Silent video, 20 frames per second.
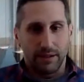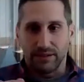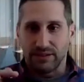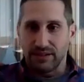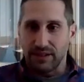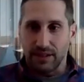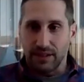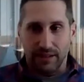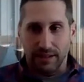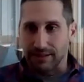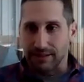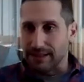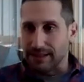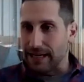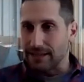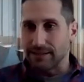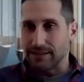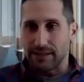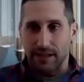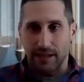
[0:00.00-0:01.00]
you'd see the
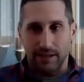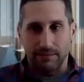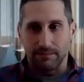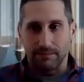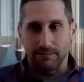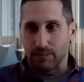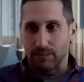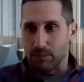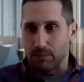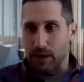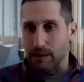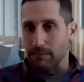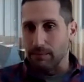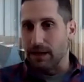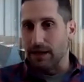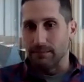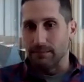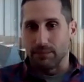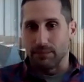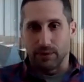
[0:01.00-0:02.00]
exact same why
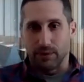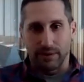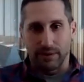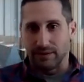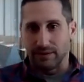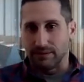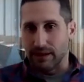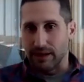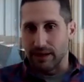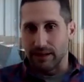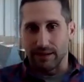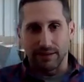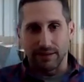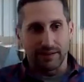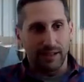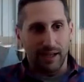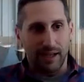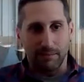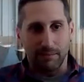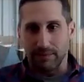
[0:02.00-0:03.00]
buy bullets, right? The
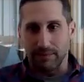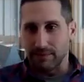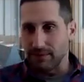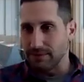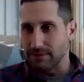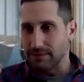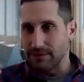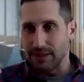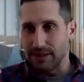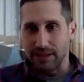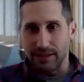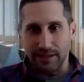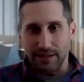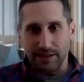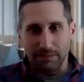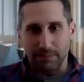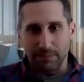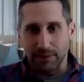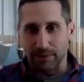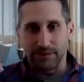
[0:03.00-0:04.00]
same key
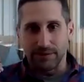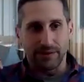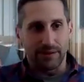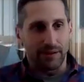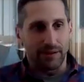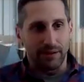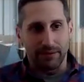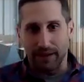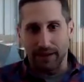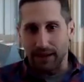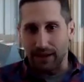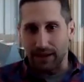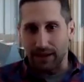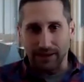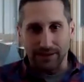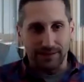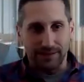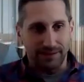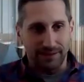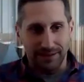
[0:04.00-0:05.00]
components of,
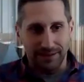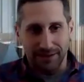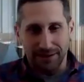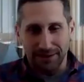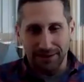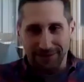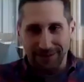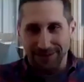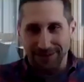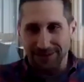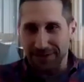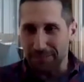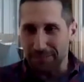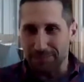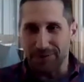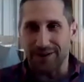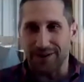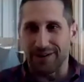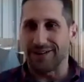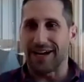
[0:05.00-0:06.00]
hey, it's, these are our
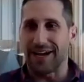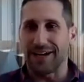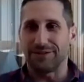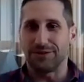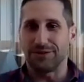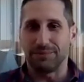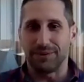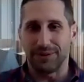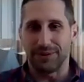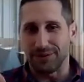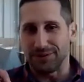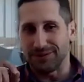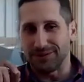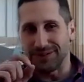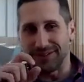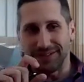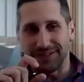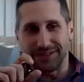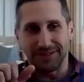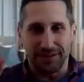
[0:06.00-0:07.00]
product attributes
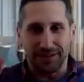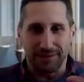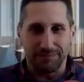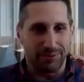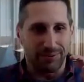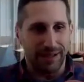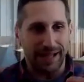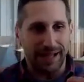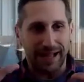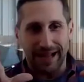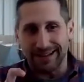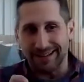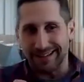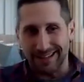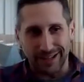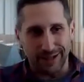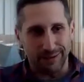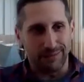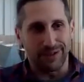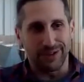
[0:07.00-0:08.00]
and these are the black
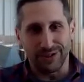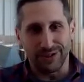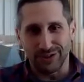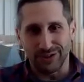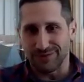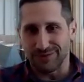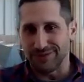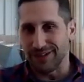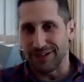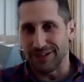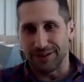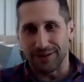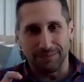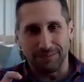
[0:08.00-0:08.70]
image,